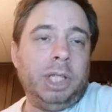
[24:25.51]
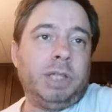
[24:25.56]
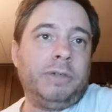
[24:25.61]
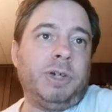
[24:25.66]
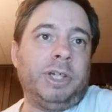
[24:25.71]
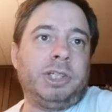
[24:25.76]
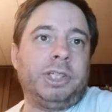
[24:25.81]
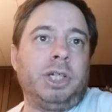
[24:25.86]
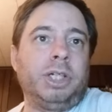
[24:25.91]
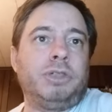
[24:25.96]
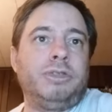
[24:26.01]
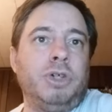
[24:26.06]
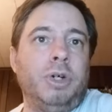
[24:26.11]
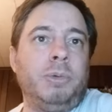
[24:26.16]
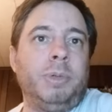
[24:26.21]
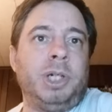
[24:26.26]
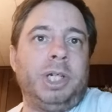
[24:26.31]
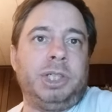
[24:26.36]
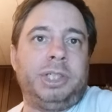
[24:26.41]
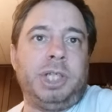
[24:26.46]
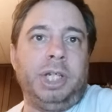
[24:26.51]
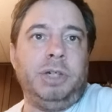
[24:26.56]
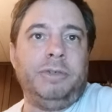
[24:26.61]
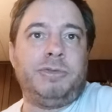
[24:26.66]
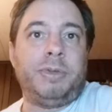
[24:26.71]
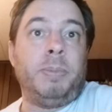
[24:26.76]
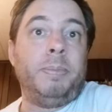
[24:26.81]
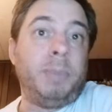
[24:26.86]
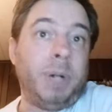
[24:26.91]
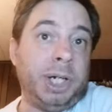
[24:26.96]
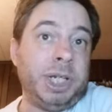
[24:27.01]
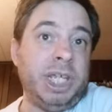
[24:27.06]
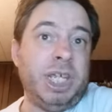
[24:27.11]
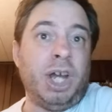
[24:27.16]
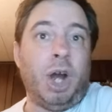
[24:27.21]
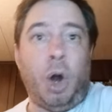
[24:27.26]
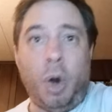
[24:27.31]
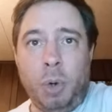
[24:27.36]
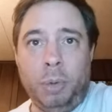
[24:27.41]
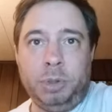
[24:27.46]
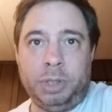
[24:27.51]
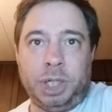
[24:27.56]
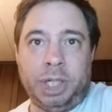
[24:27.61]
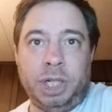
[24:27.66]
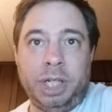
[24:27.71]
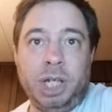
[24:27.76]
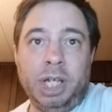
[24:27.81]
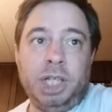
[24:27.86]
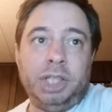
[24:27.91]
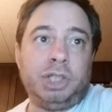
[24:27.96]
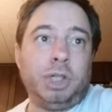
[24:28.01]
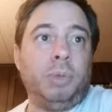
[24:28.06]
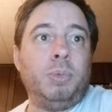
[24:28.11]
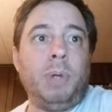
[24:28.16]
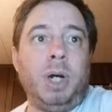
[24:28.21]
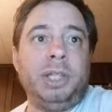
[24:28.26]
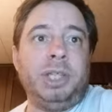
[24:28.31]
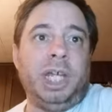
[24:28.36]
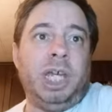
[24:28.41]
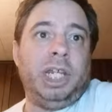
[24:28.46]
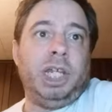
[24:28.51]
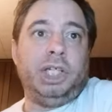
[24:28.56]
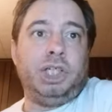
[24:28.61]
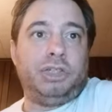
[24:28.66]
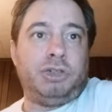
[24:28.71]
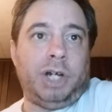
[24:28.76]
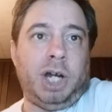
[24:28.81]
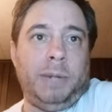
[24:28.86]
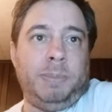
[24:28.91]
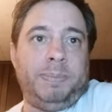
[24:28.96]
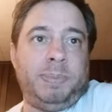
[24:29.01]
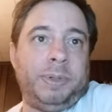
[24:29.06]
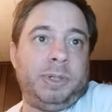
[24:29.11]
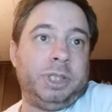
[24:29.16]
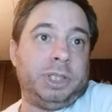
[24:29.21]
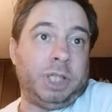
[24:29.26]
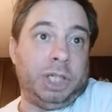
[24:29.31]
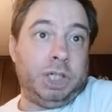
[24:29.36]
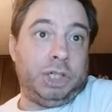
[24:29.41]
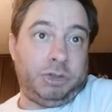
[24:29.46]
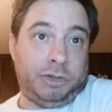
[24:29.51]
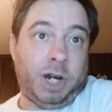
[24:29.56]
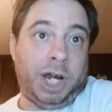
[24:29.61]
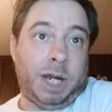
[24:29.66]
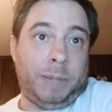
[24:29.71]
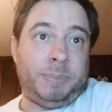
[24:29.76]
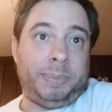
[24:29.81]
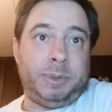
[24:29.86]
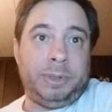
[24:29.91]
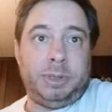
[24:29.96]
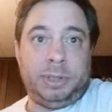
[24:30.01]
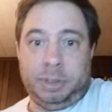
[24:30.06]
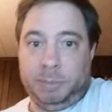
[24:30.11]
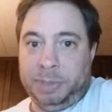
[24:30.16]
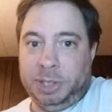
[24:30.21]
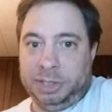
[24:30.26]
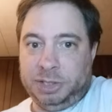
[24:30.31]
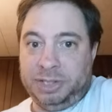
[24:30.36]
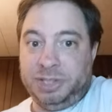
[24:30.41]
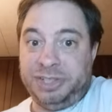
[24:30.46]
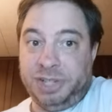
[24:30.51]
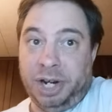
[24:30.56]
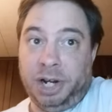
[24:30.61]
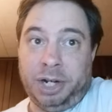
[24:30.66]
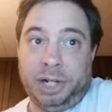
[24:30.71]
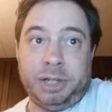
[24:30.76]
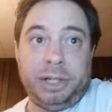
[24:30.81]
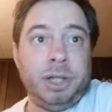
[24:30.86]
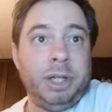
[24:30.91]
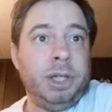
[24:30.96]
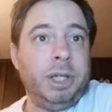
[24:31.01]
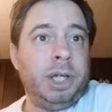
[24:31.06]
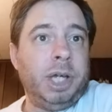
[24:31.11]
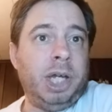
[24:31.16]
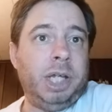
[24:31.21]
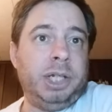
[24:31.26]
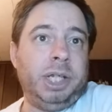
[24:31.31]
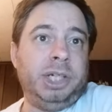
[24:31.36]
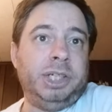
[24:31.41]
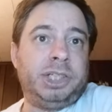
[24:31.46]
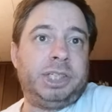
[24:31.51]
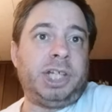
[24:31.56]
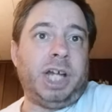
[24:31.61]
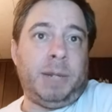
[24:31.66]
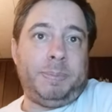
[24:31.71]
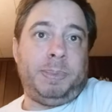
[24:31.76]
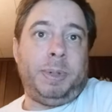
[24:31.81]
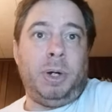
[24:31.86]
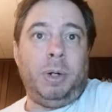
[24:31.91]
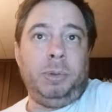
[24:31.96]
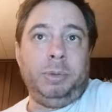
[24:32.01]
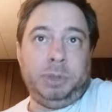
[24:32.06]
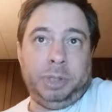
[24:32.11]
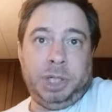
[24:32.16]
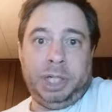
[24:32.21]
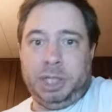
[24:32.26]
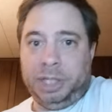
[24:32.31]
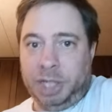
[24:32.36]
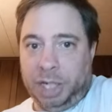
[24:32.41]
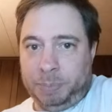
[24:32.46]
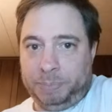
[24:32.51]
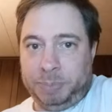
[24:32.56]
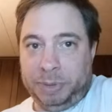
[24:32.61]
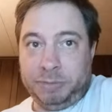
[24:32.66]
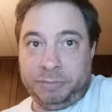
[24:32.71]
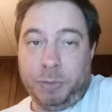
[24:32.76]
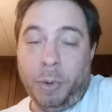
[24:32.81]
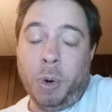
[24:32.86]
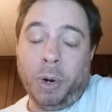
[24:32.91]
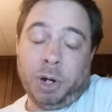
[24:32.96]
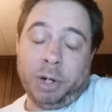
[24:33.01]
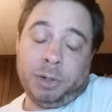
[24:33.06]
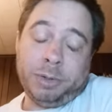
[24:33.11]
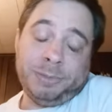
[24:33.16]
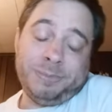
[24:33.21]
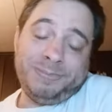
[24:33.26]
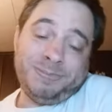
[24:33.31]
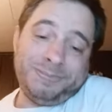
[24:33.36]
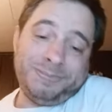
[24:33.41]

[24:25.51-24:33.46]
The rest of the crew will continue for money only till one day they drop, they drop, means die, and they stop only, not before.